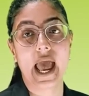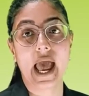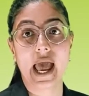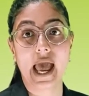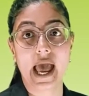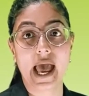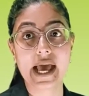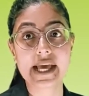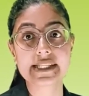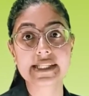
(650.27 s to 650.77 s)

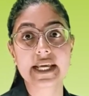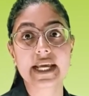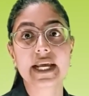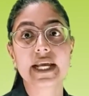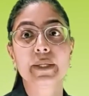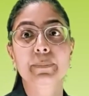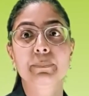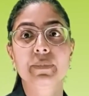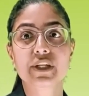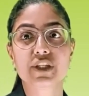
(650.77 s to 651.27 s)
As
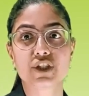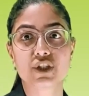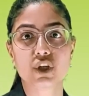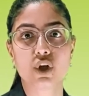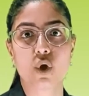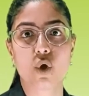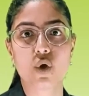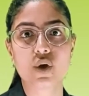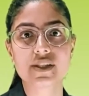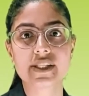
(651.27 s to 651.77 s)
it
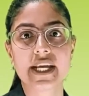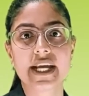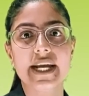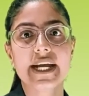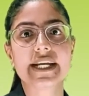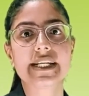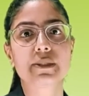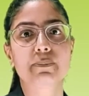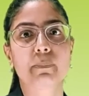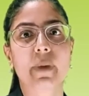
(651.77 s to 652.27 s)
matures,
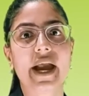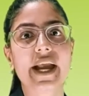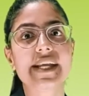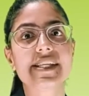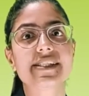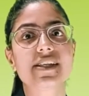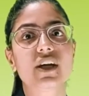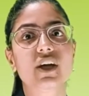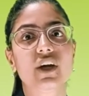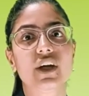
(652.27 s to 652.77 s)
it
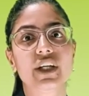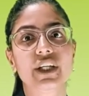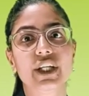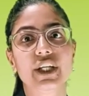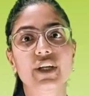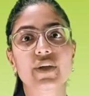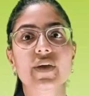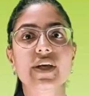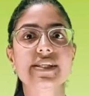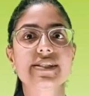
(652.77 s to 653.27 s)
spins a
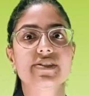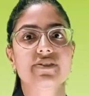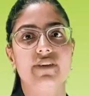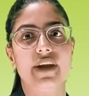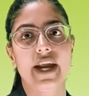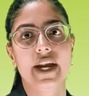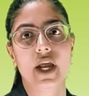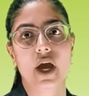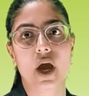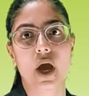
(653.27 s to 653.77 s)
continuous thread